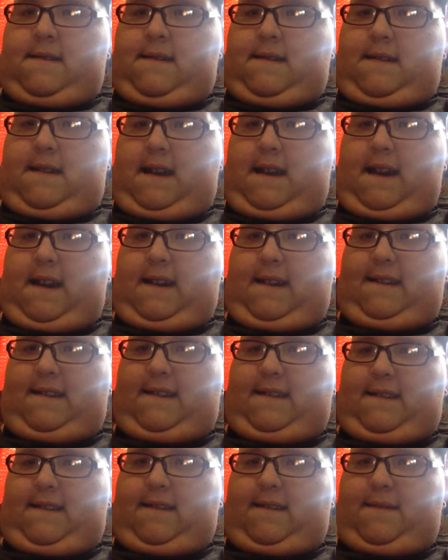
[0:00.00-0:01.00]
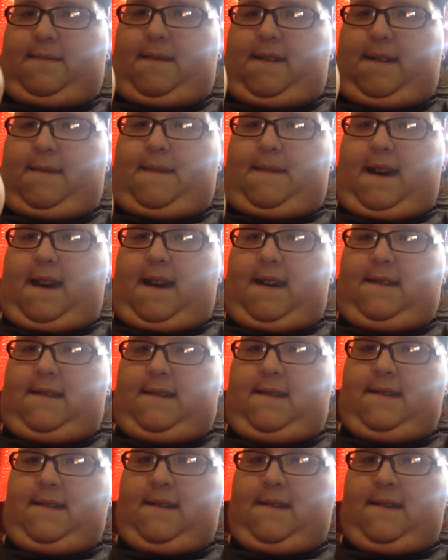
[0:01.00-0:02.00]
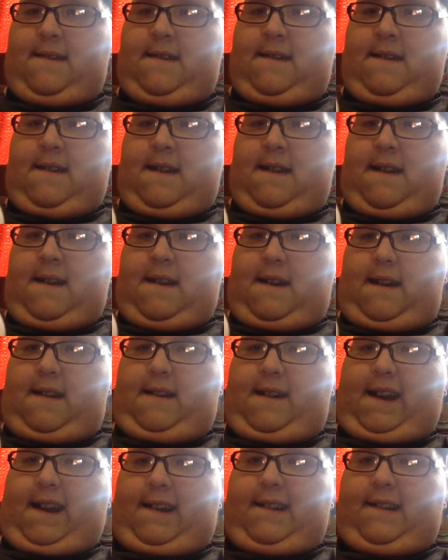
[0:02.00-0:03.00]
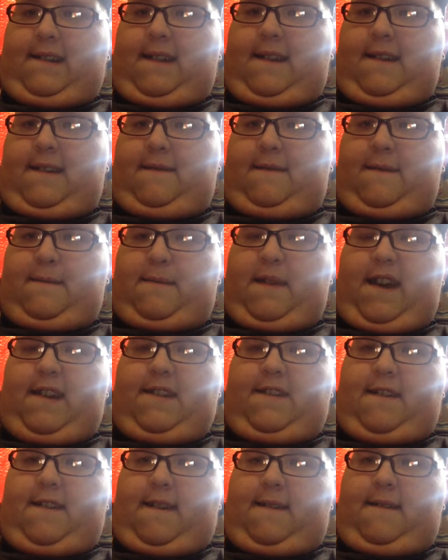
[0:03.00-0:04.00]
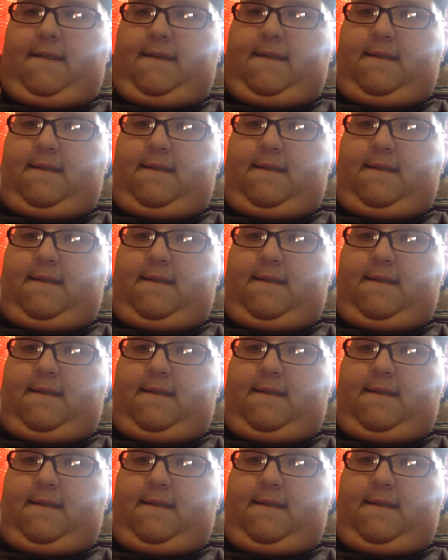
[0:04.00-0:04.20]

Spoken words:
Yeah, it looks pretty bad. Hurt like a son of a bitch though.